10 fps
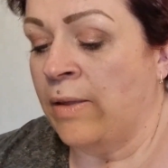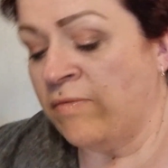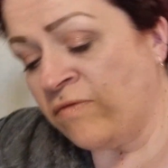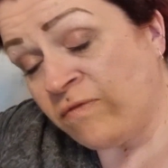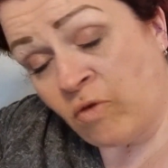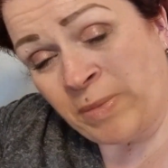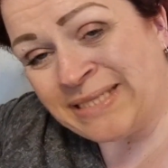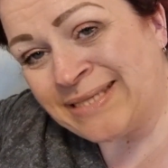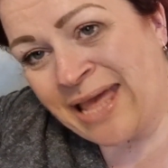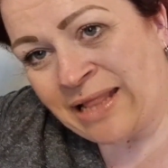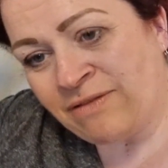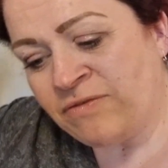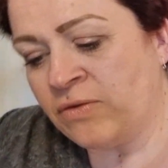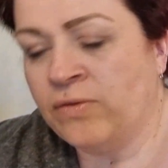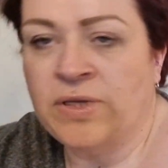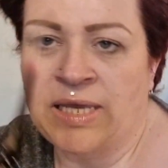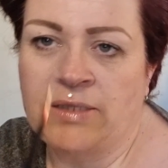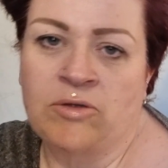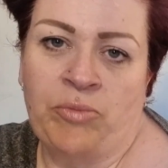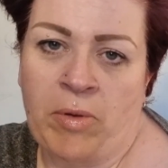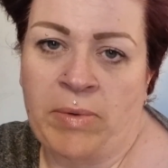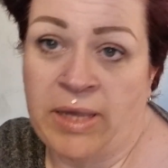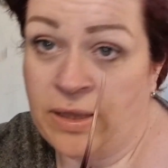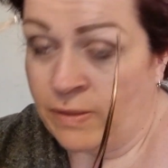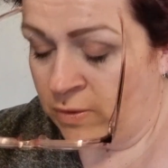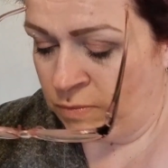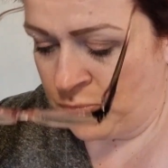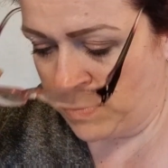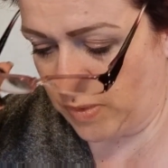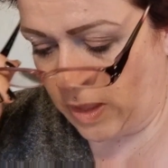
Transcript: for myself, although the kids will probably eat them.